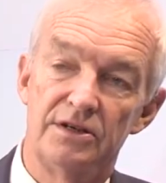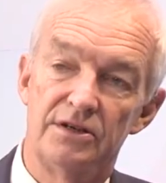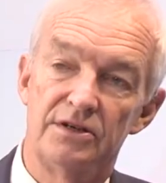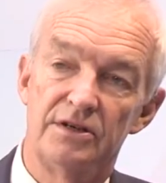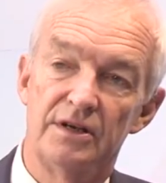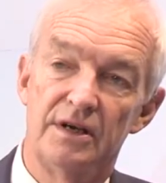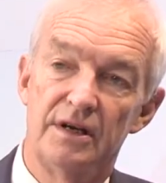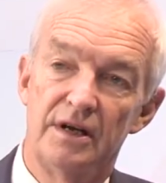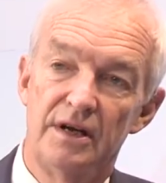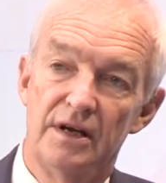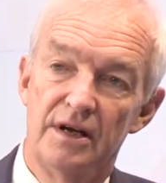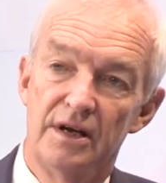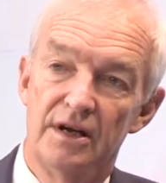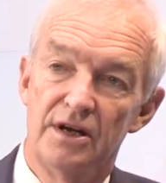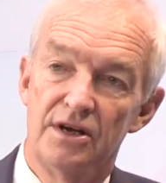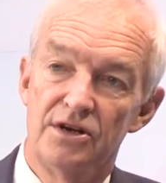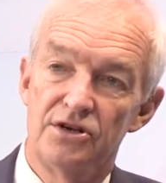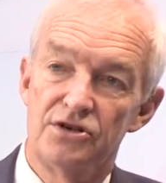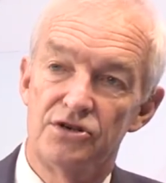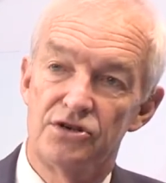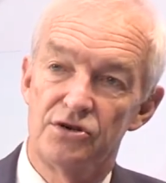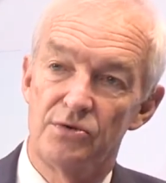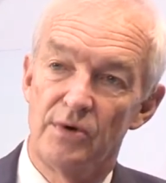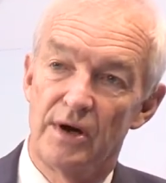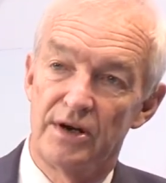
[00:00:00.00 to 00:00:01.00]
is
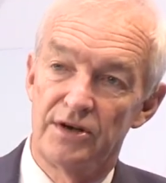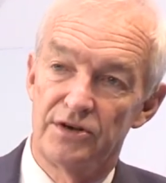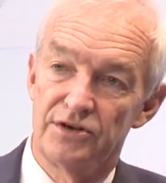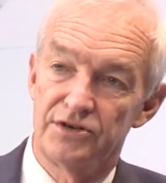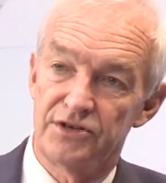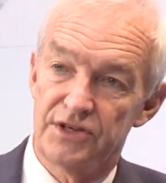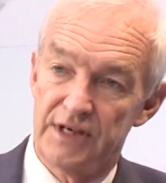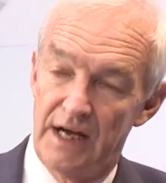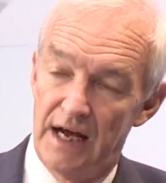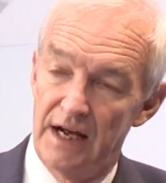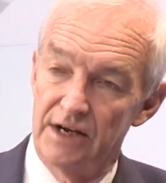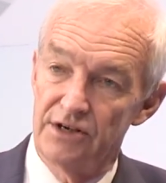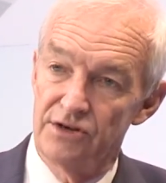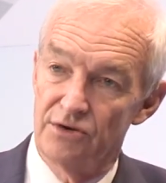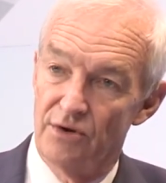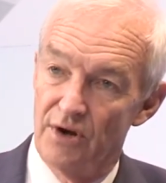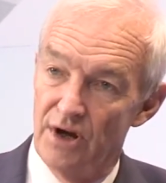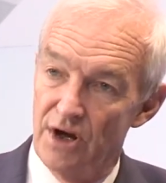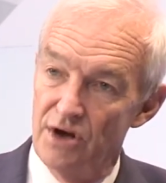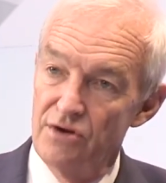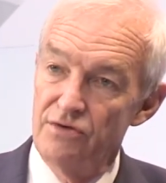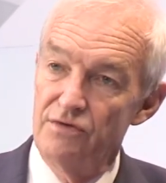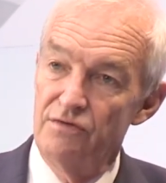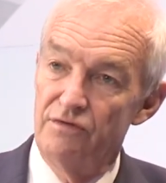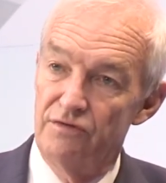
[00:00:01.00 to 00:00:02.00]
to understand
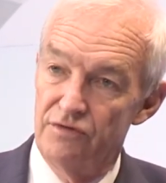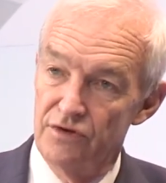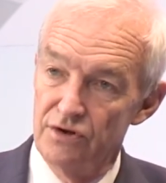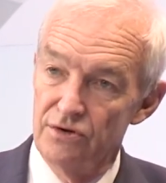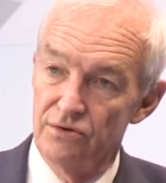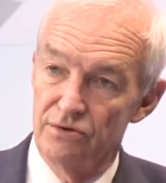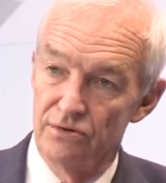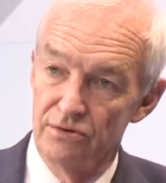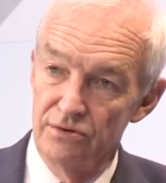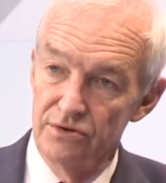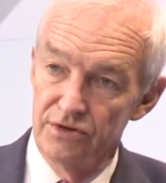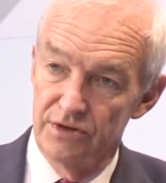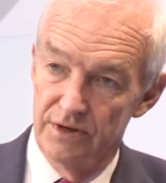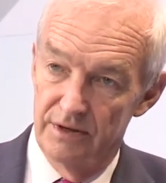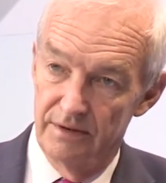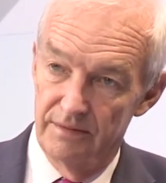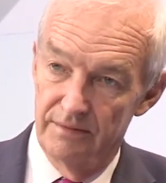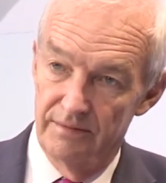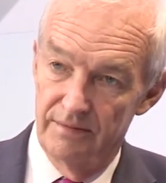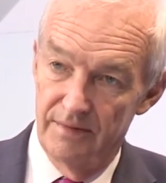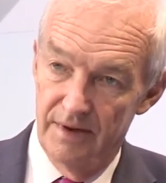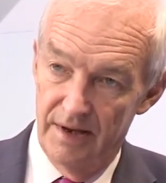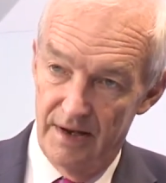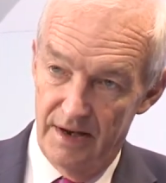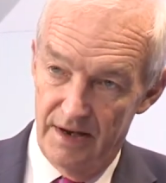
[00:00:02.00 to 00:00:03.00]
your own views,
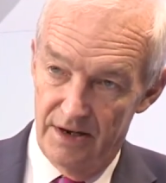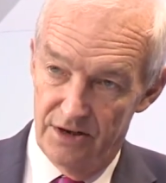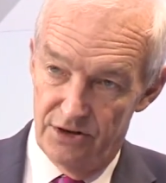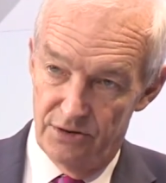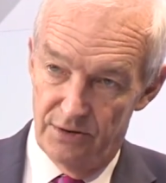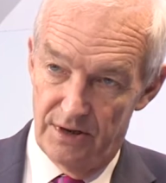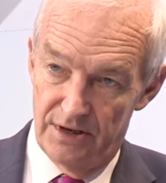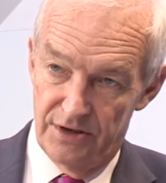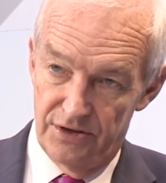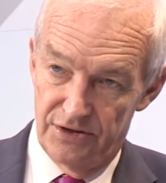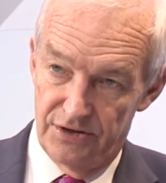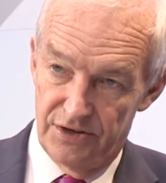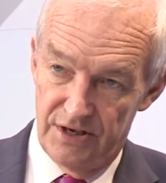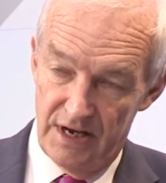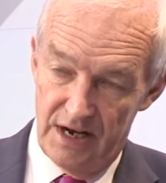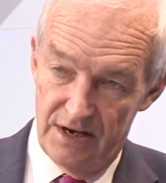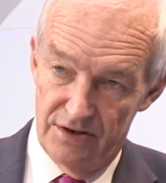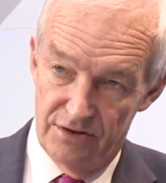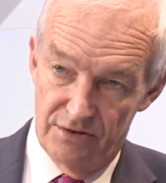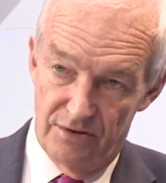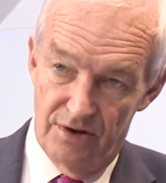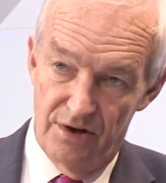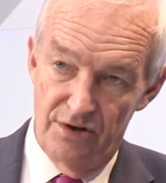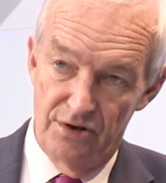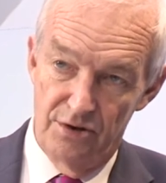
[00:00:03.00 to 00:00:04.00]
to
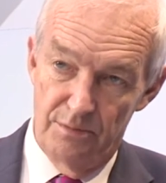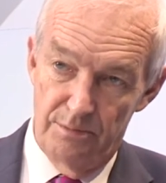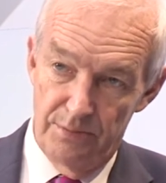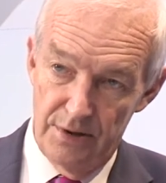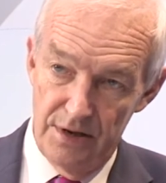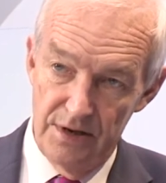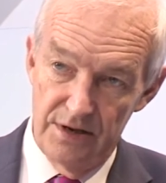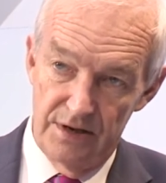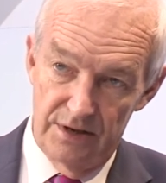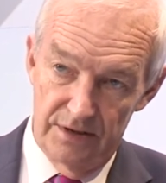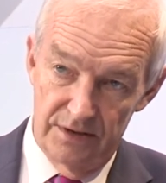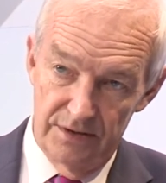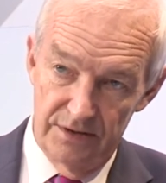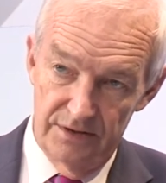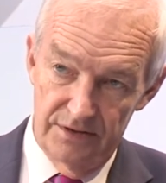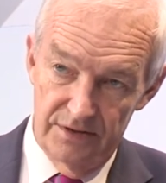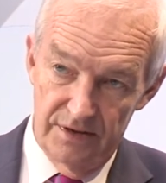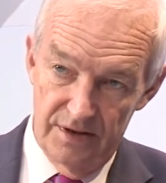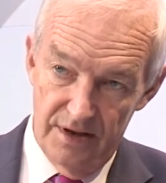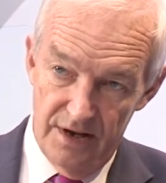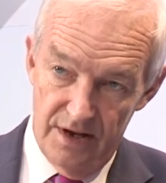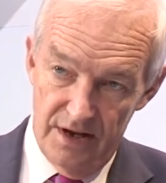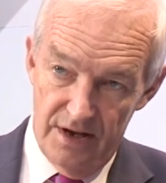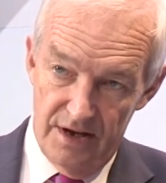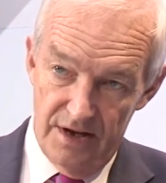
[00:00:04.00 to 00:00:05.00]
understand your own opinions,
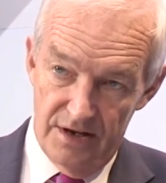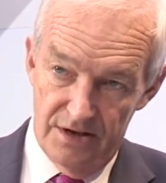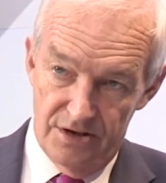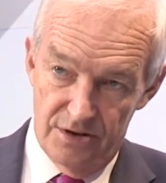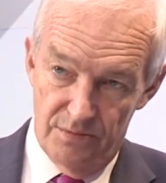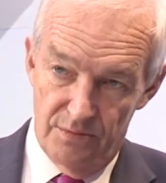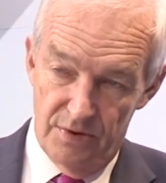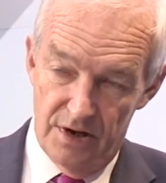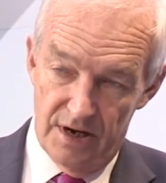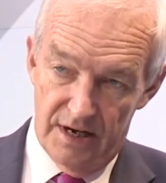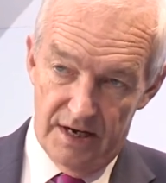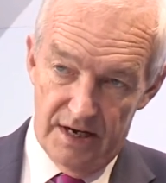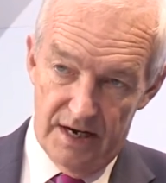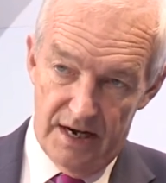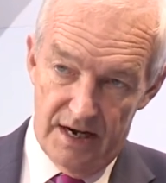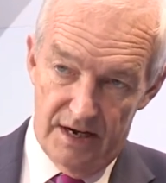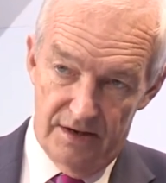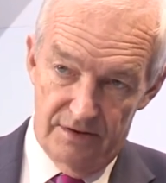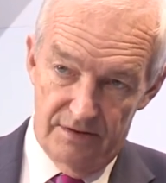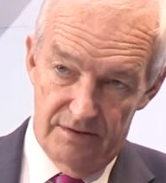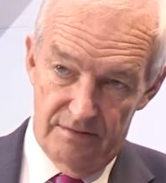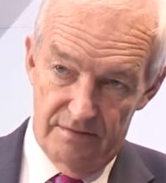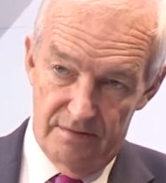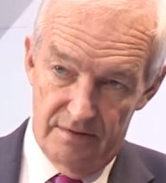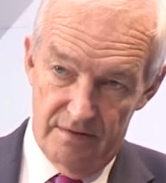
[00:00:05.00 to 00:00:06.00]
to work
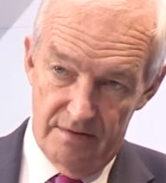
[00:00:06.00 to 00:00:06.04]
out,